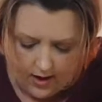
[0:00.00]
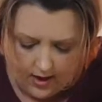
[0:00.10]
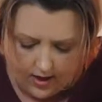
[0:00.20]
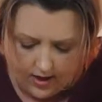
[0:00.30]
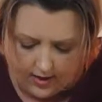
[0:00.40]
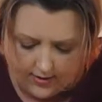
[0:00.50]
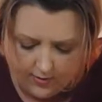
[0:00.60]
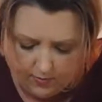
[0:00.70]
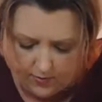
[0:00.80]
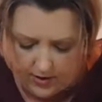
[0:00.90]
And
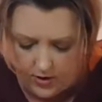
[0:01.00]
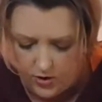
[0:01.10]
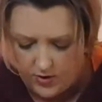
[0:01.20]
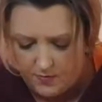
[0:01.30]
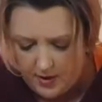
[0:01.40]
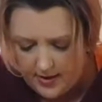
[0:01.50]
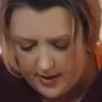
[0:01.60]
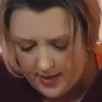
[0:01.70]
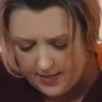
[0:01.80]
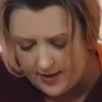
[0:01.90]
so I'm going to just mix
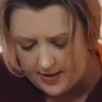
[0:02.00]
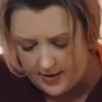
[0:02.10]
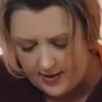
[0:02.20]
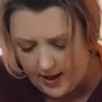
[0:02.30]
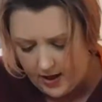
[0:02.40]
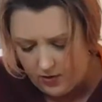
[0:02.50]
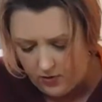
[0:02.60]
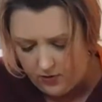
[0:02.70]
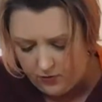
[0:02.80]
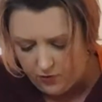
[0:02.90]
in this container
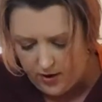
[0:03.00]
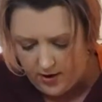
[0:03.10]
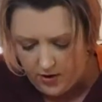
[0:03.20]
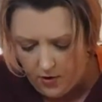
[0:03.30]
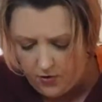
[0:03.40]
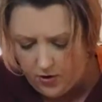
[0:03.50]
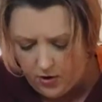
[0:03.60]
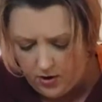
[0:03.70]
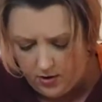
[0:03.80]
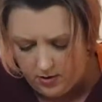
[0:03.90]
of Greek yogurt.